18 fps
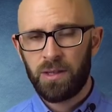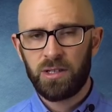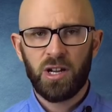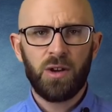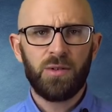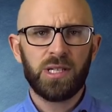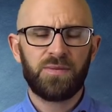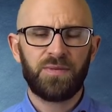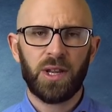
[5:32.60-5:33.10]
The
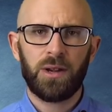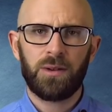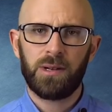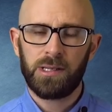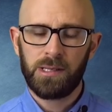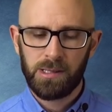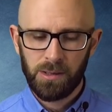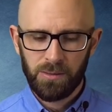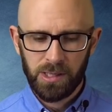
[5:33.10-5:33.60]
show has flown
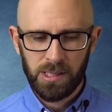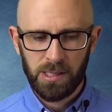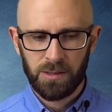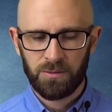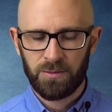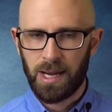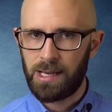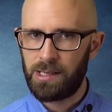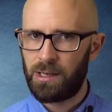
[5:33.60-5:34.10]
so under the
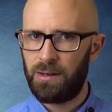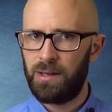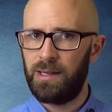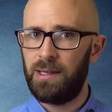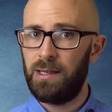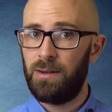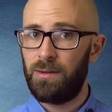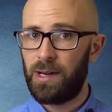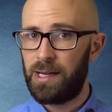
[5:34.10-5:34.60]
radar in
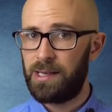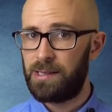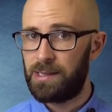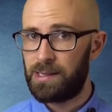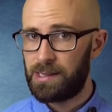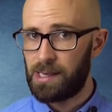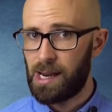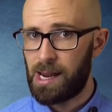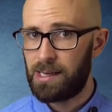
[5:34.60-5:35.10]
the United
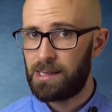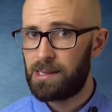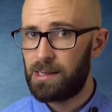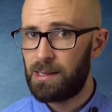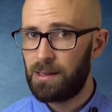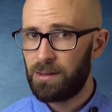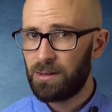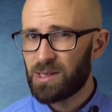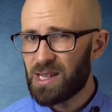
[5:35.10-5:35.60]
States
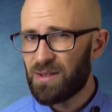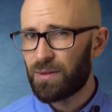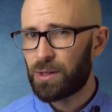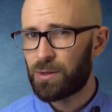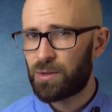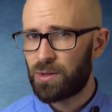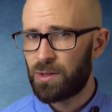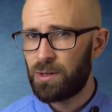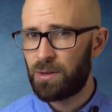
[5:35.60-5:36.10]
that not even
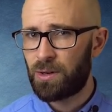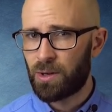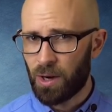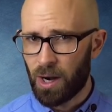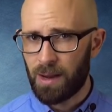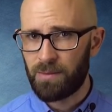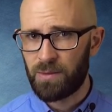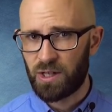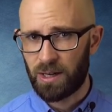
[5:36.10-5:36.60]
true
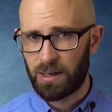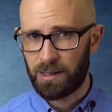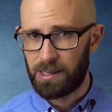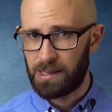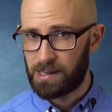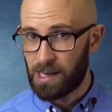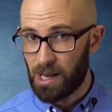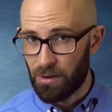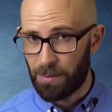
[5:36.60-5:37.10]
crime
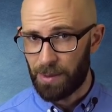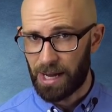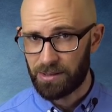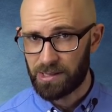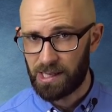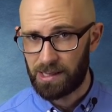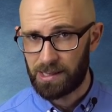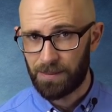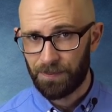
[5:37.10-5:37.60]
junkies know
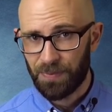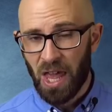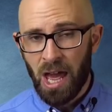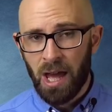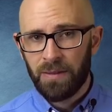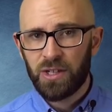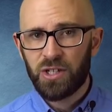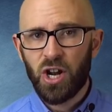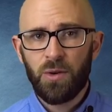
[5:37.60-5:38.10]
about it.
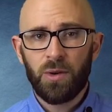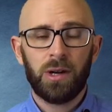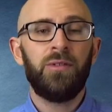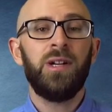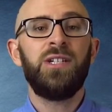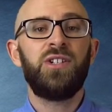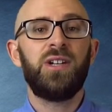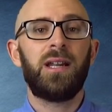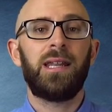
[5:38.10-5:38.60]
The show
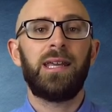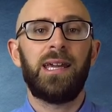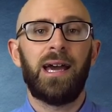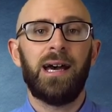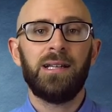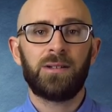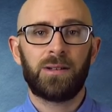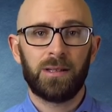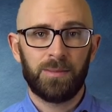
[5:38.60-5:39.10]
originally
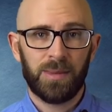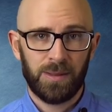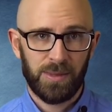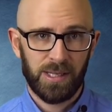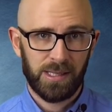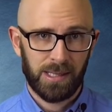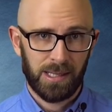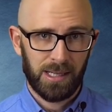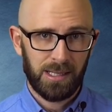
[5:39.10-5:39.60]
aired on the
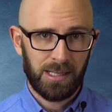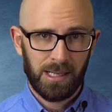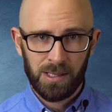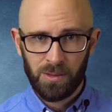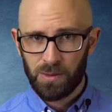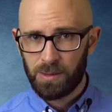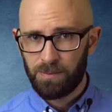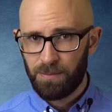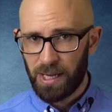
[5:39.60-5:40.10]
BBC and
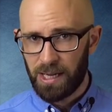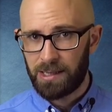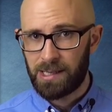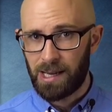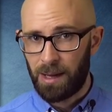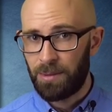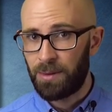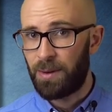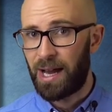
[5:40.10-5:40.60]
it was picked
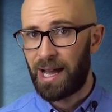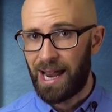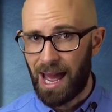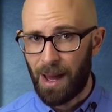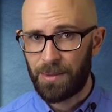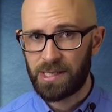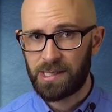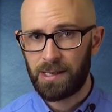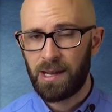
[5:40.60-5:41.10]
up by
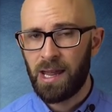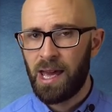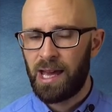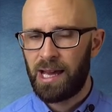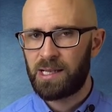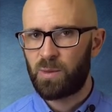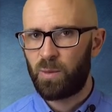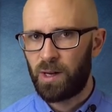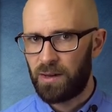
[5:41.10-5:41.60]
Amazon
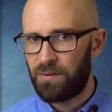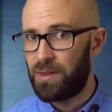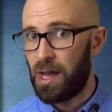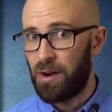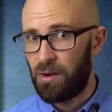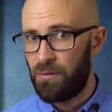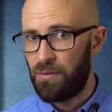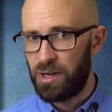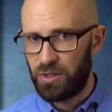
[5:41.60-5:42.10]
as one of
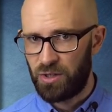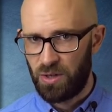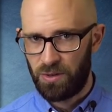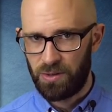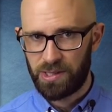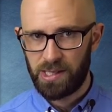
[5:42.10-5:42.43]
their original